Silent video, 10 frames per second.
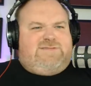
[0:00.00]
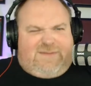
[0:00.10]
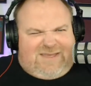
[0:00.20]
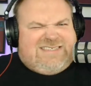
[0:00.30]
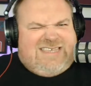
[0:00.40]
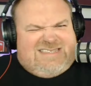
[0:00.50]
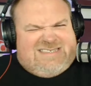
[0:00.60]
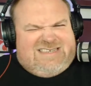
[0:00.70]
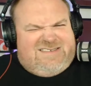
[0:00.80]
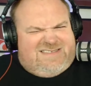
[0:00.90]
That makes
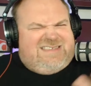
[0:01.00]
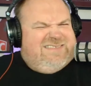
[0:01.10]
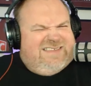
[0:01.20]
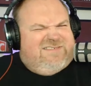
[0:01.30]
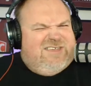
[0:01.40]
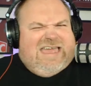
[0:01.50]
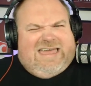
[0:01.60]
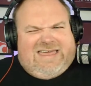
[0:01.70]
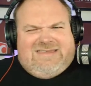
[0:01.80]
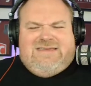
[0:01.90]
sense, if that's what you
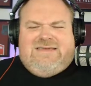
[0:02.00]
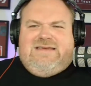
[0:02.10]
can.